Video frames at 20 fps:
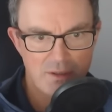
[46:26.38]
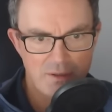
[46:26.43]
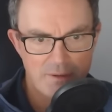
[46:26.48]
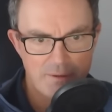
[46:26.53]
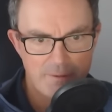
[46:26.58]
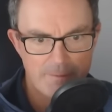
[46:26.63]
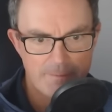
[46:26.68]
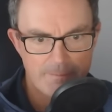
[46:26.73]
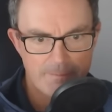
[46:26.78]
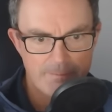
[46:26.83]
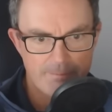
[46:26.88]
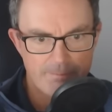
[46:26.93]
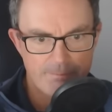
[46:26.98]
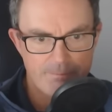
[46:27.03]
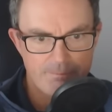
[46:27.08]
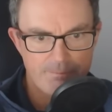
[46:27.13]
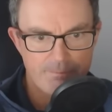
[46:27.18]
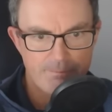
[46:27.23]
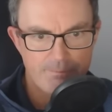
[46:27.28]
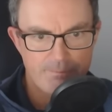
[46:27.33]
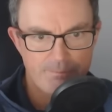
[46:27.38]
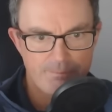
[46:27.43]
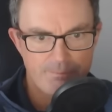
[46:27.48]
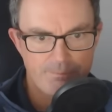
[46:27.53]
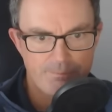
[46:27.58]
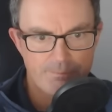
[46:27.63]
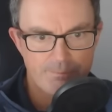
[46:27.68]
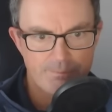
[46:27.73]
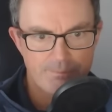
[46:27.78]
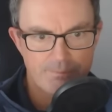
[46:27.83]

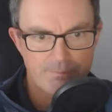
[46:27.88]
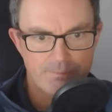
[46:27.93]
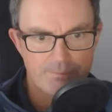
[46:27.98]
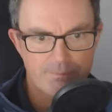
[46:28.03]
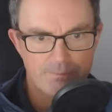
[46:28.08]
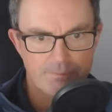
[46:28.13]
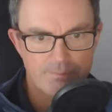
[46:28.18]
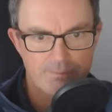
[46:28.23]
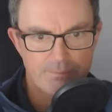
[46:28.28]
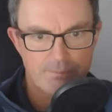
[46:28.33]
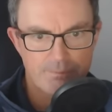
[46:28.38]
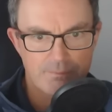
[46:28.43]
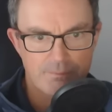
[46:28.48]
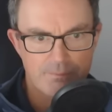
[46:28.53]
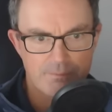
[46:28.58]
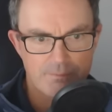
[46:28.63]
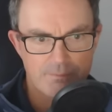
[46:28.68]
Nobody speaks.